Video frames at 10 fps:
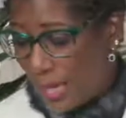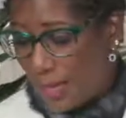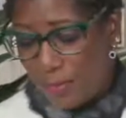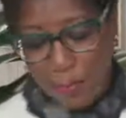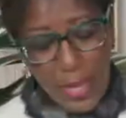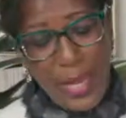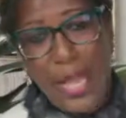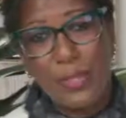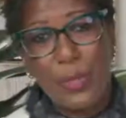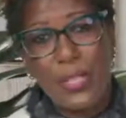But
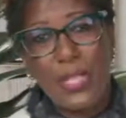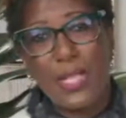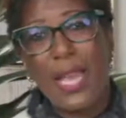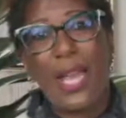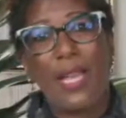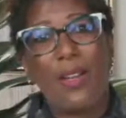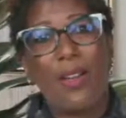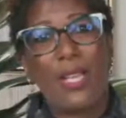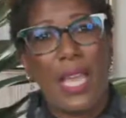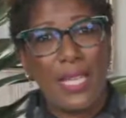as we look at
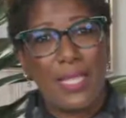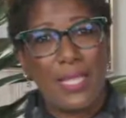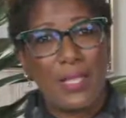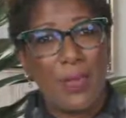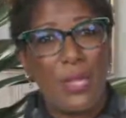our cases,